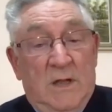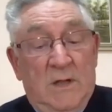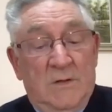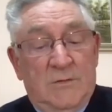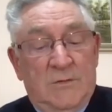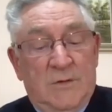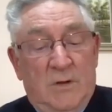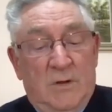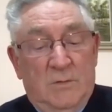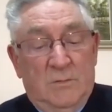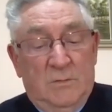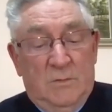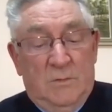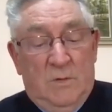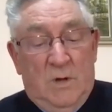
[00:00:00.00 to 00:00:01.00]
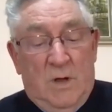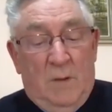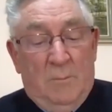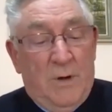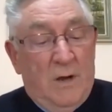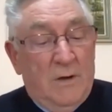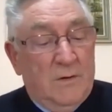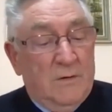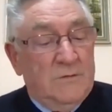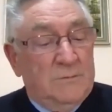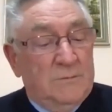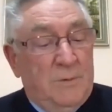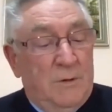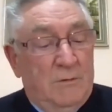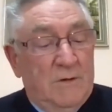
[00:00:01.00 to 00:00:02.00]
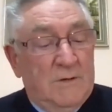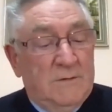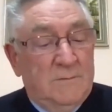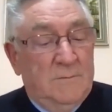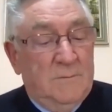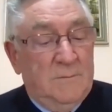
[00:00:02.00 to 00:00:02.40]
And so a broken spirit